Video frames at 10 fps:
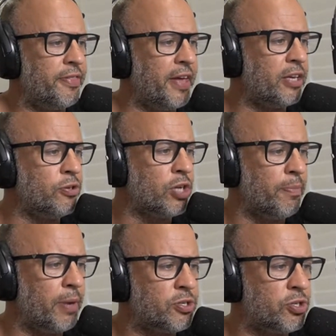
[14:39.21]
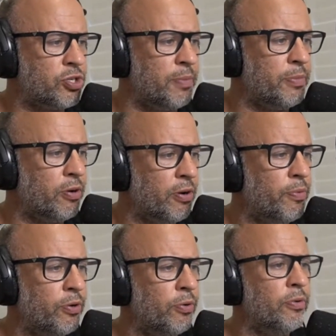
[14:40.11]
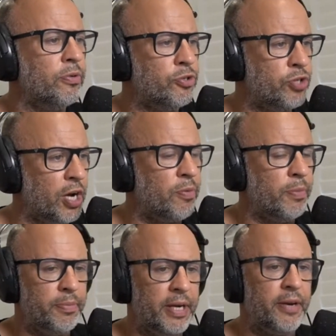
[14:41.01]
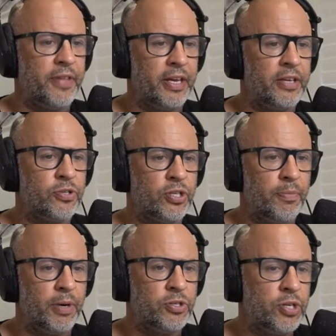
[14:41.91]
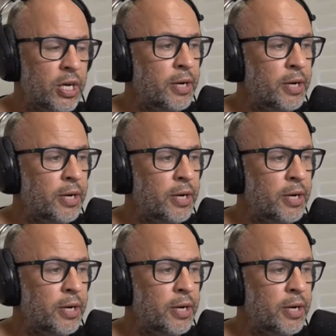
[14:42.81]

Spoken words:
Thank you so much, Jim. You're a real gentleman, mate. Thank you so much.